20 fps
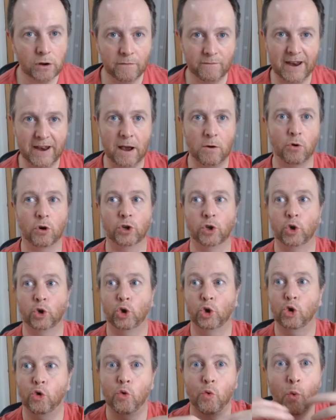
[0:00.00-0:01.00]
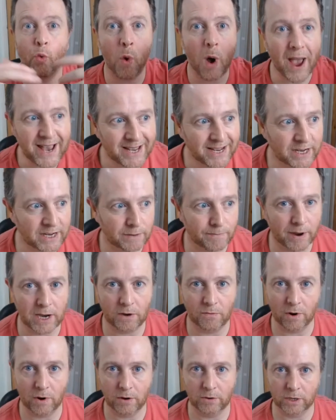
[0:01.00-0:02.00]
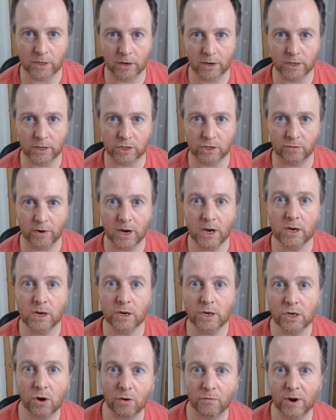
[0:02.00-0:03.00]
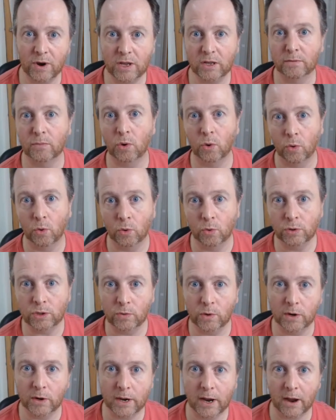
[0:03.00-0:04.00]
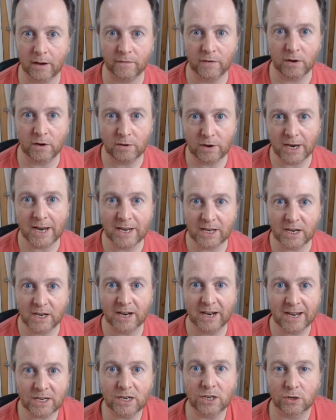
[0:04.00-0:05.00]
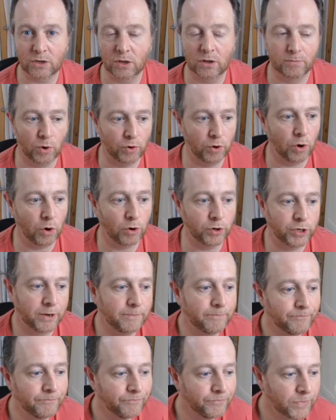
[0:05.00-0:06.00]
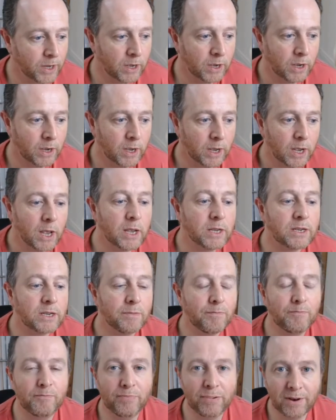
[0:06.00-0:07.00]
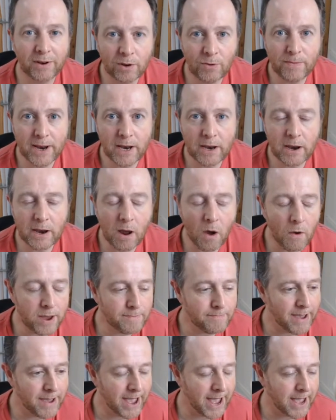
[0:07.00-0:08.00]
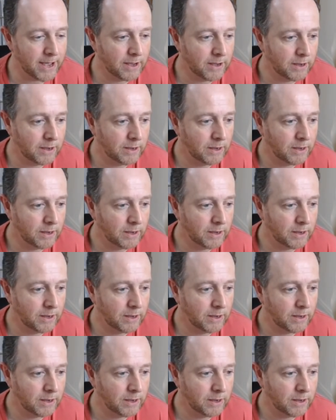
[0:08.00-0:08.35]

you've now got twice as many road signs to read, because you've got to read them all to work out if you need to listen to them or not. It's a blooming nightmare.